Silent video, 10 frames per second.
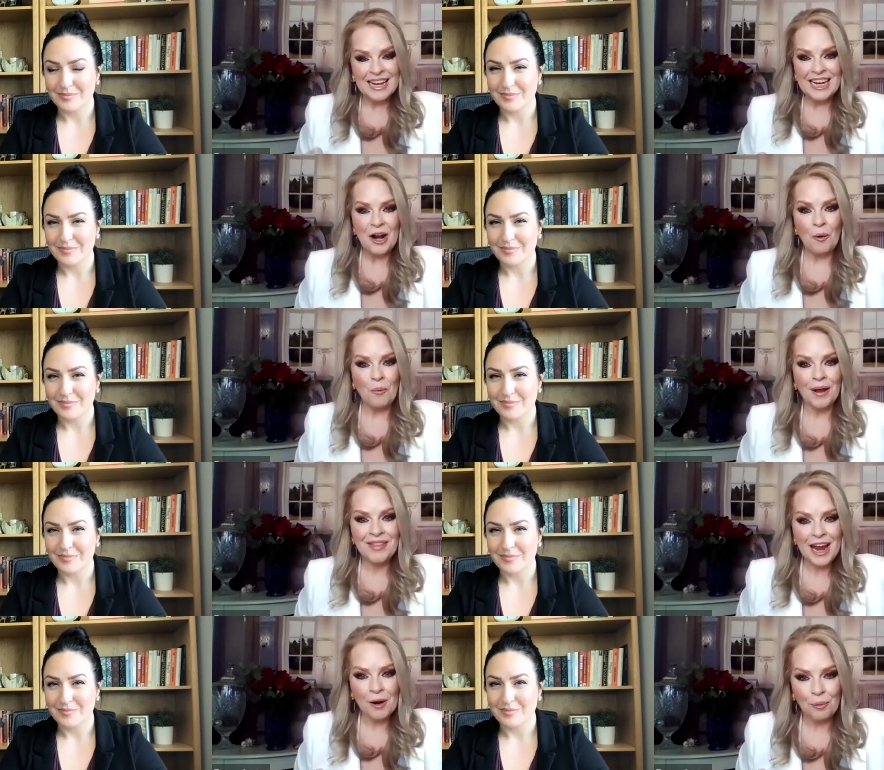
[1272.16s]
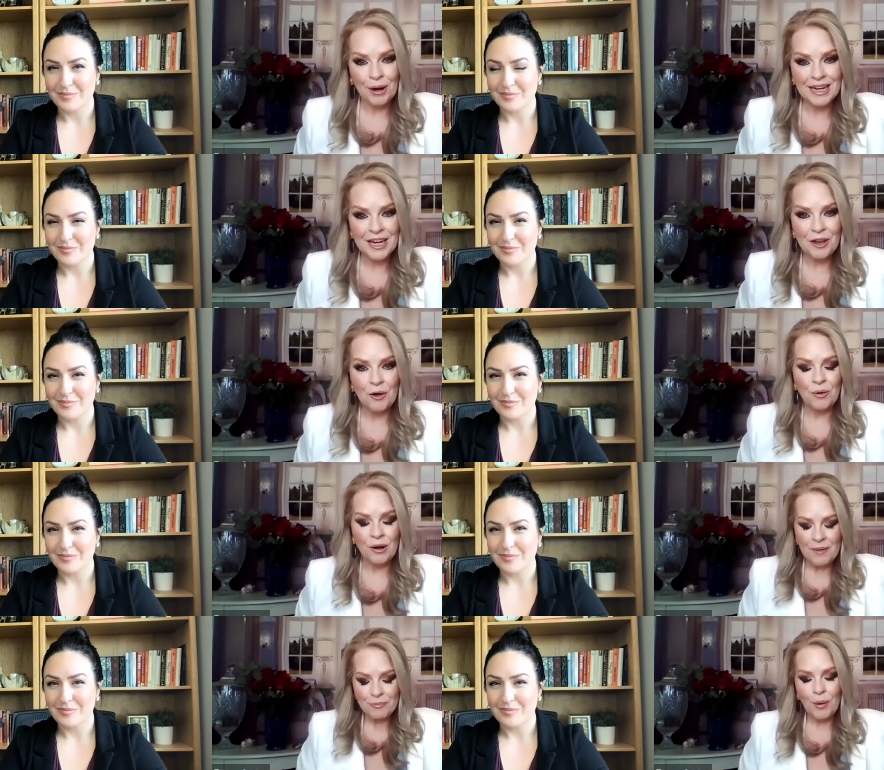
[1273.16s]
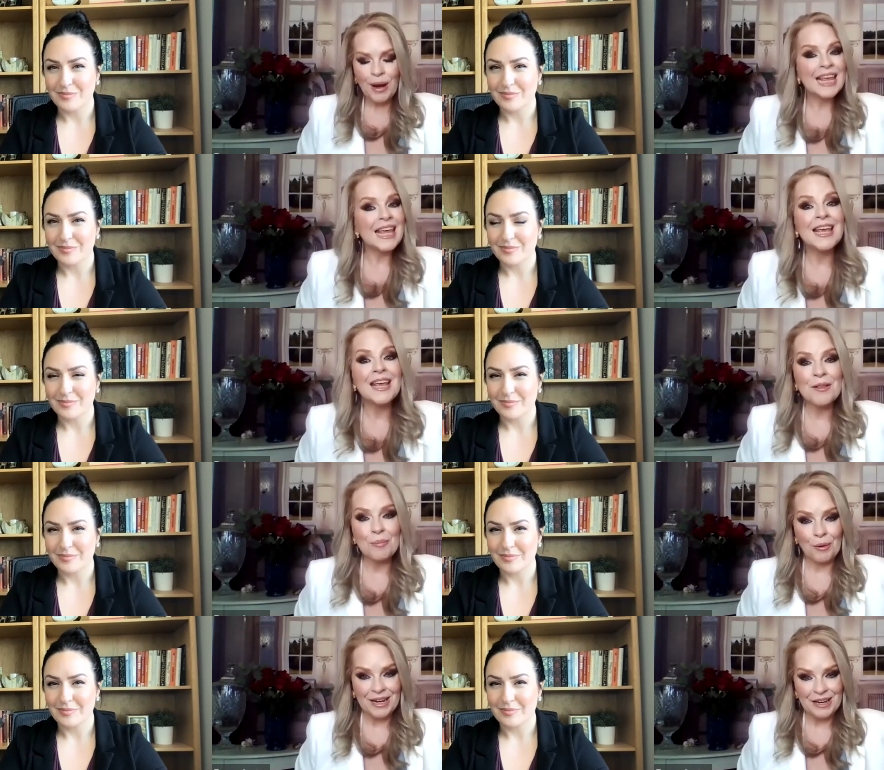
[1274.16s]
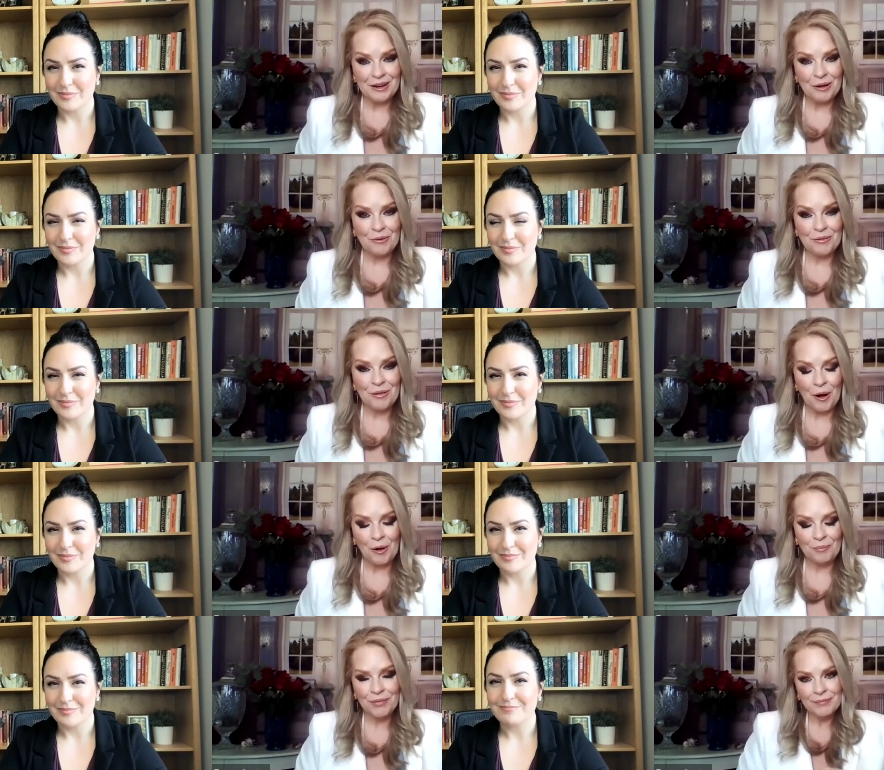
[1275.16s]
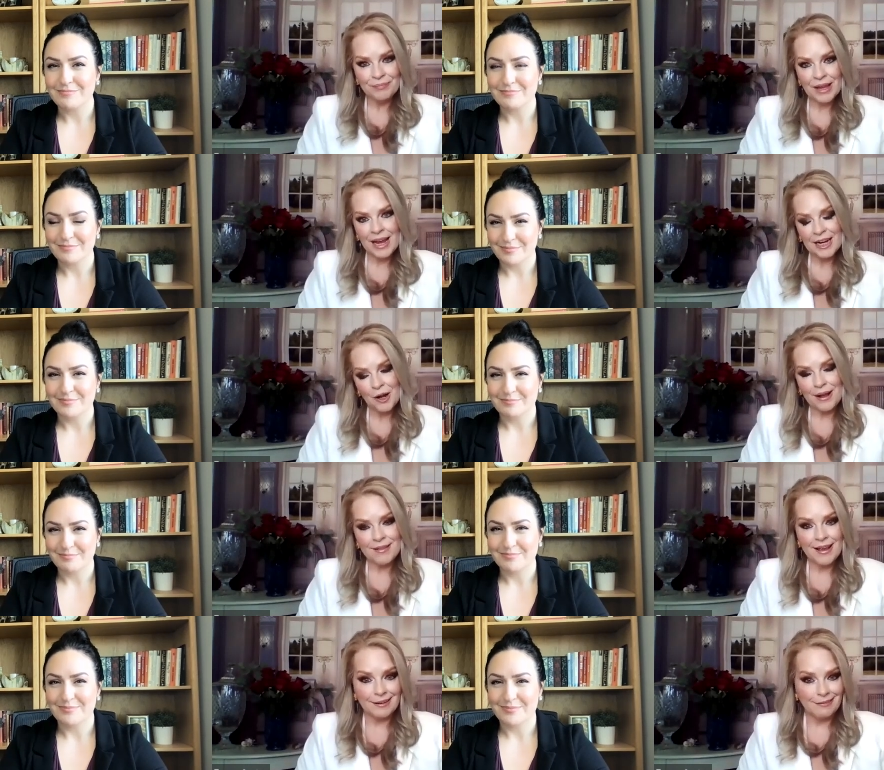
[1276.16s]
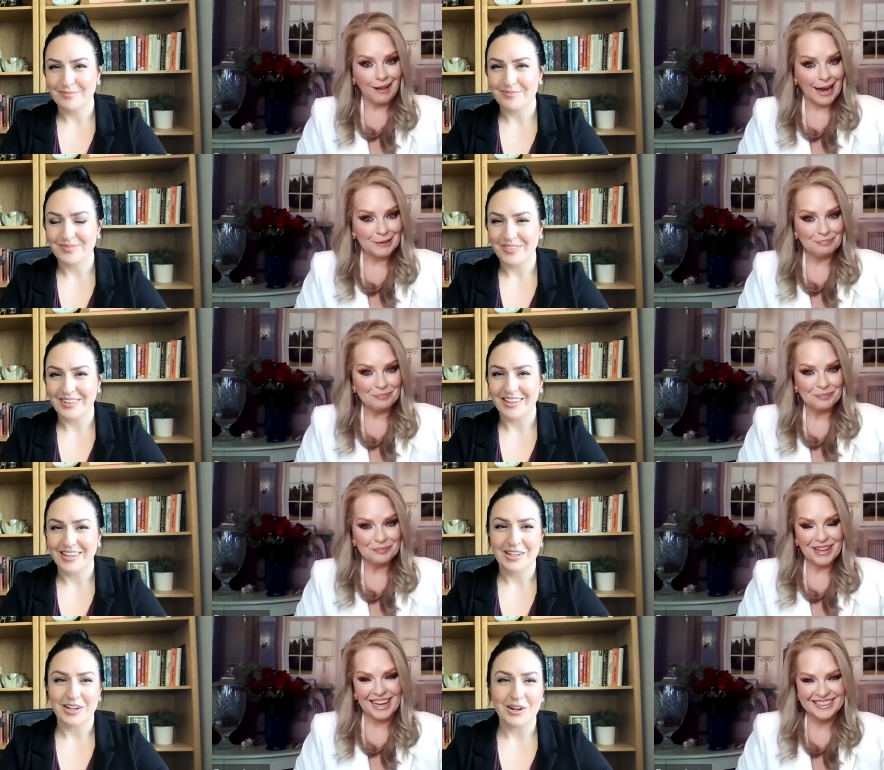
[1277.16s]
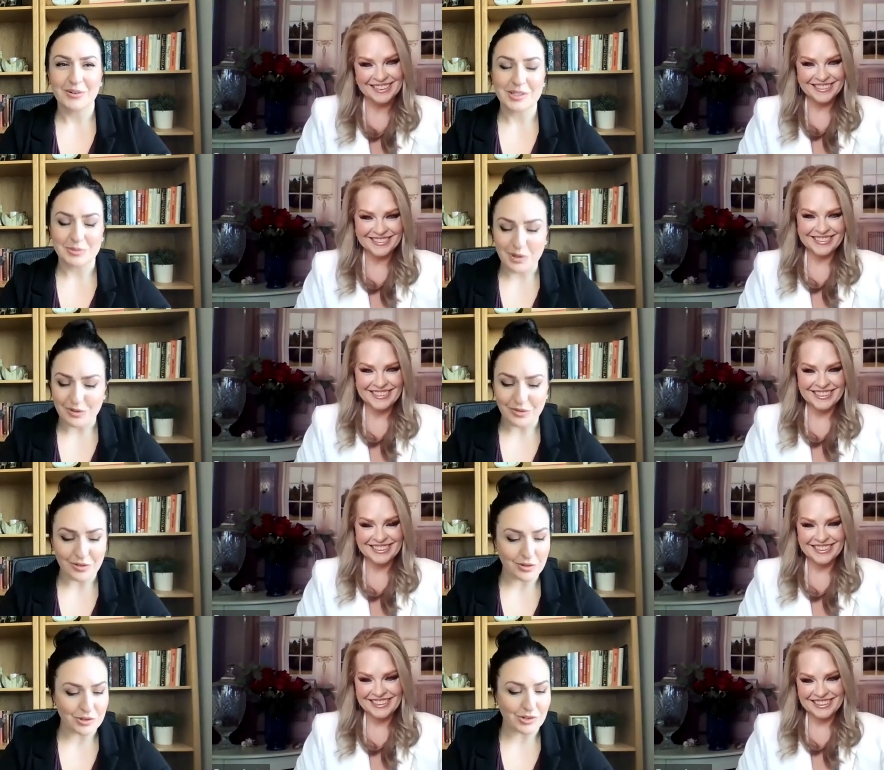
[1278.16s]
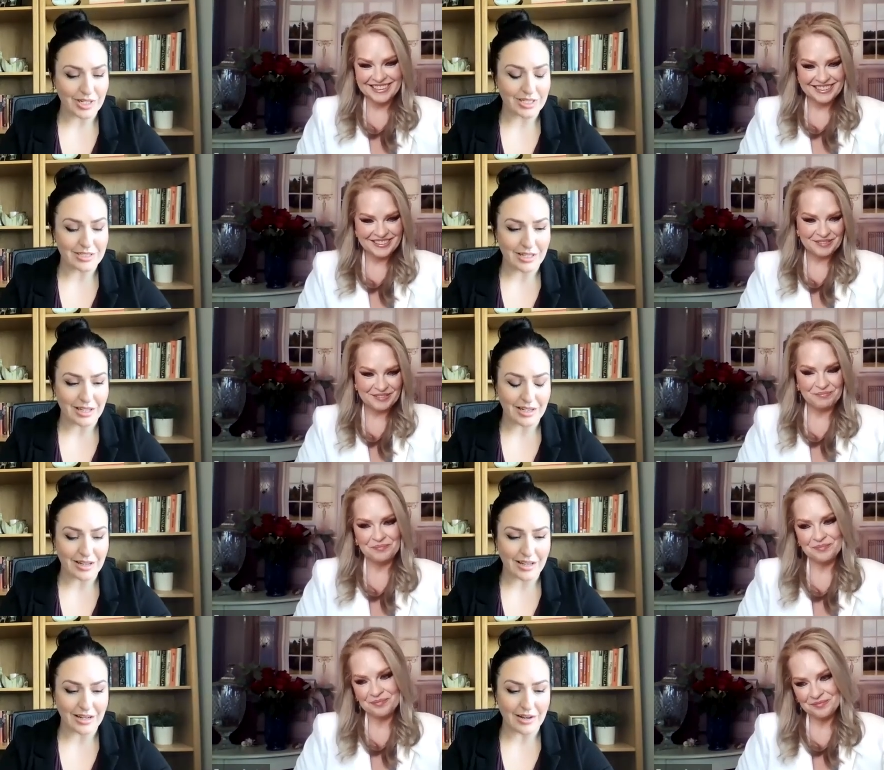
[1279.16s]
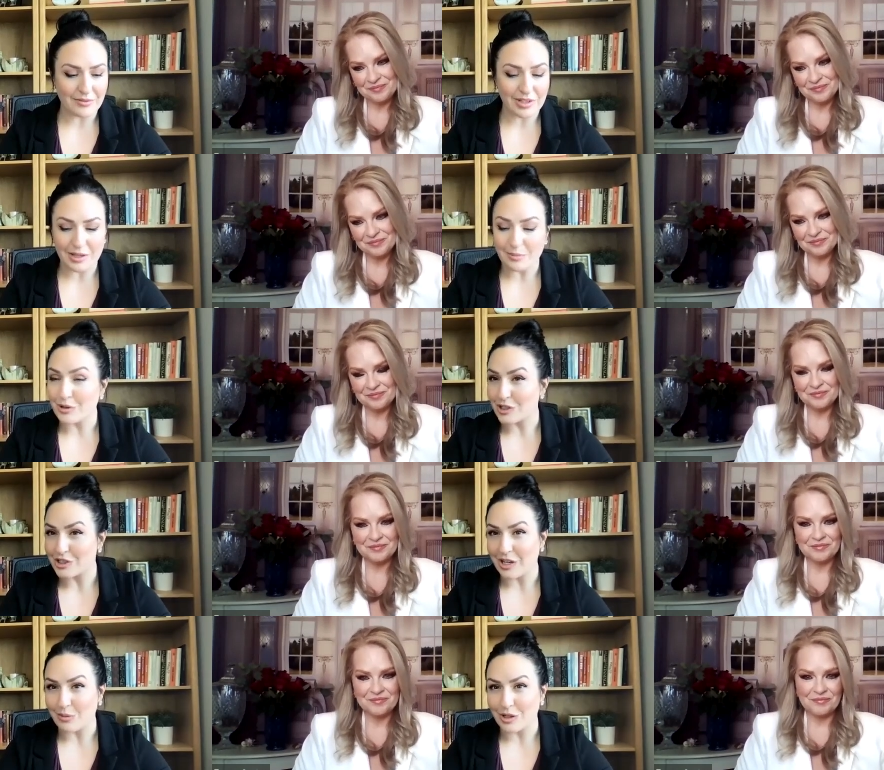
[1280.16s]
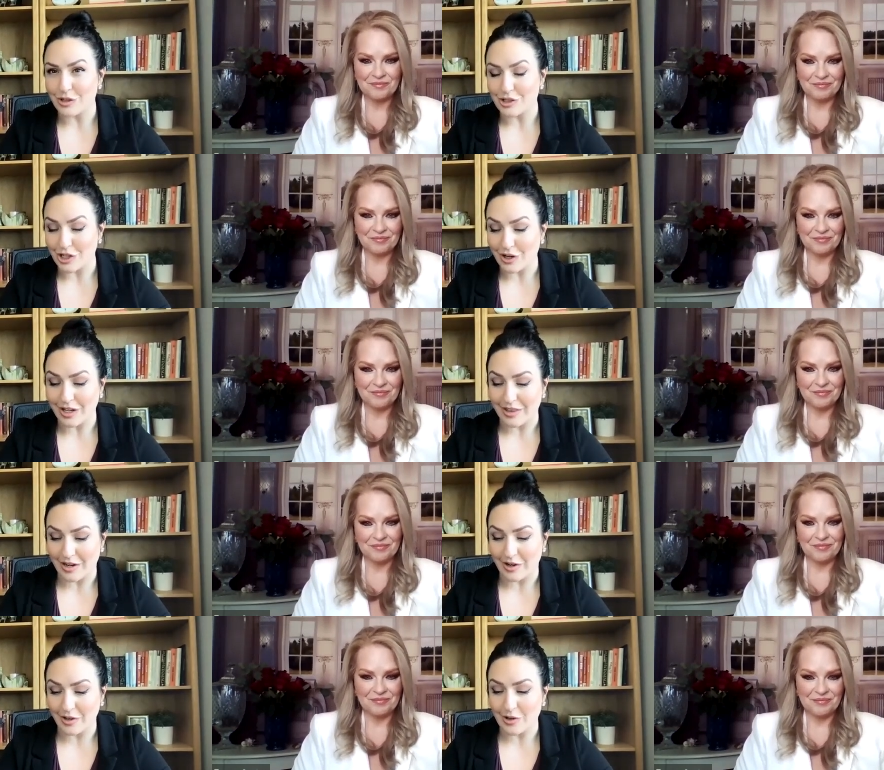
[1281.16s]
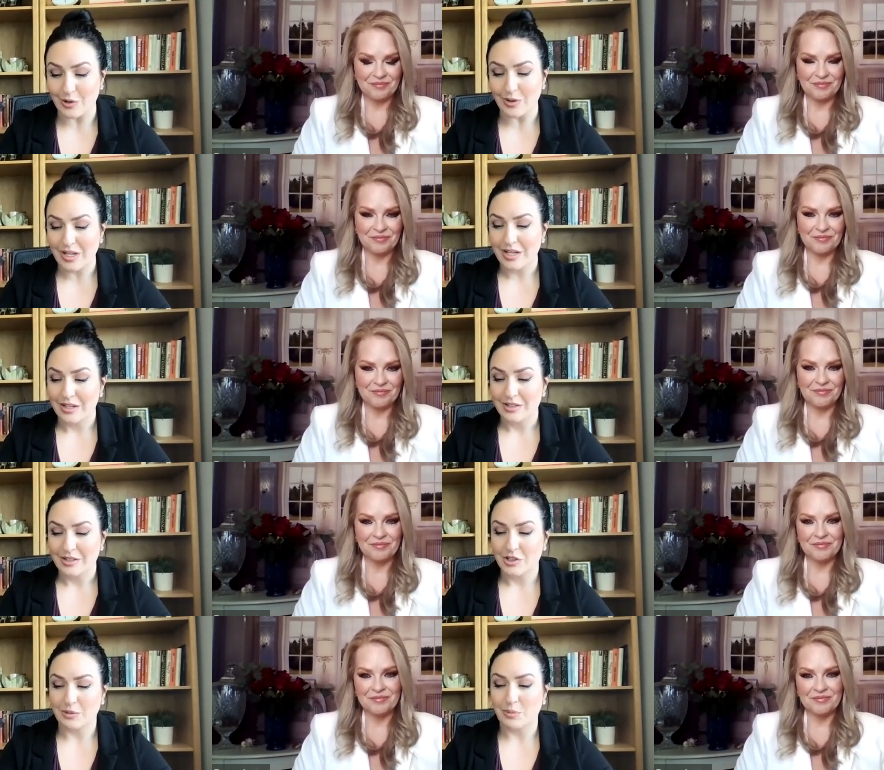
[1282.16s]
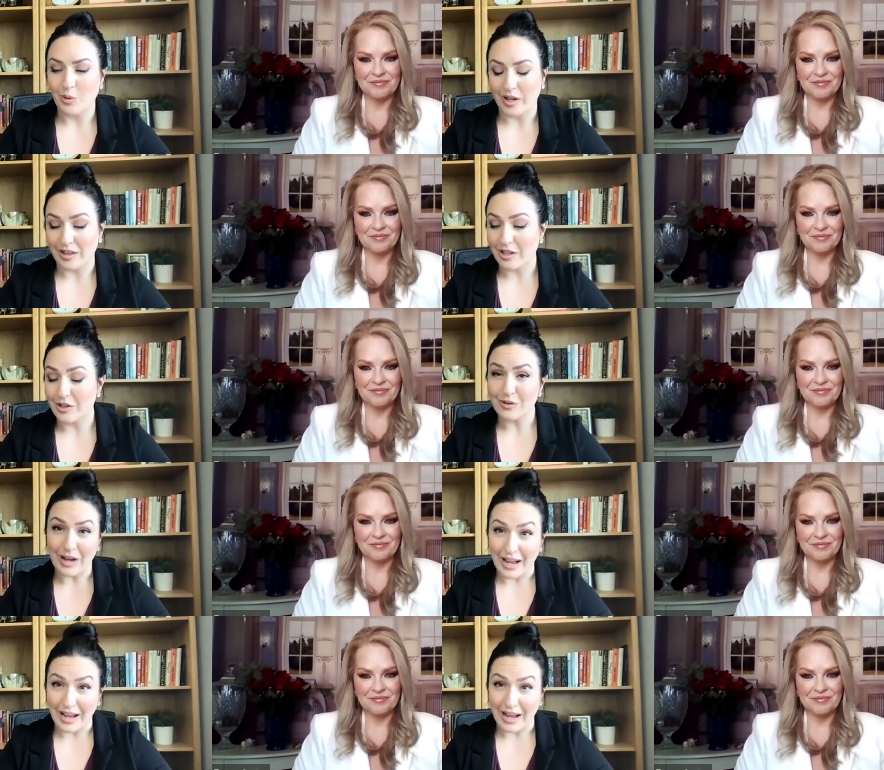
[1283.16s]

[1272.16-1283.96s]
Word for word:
Speaker 1: you know, what they are bringing you, what he is bringing you. So I know I said a lot.
Speaker 2: oh, it's beautiful though, Terese. And, and I really appreciate what you're sharing there. You know, to your point like you don't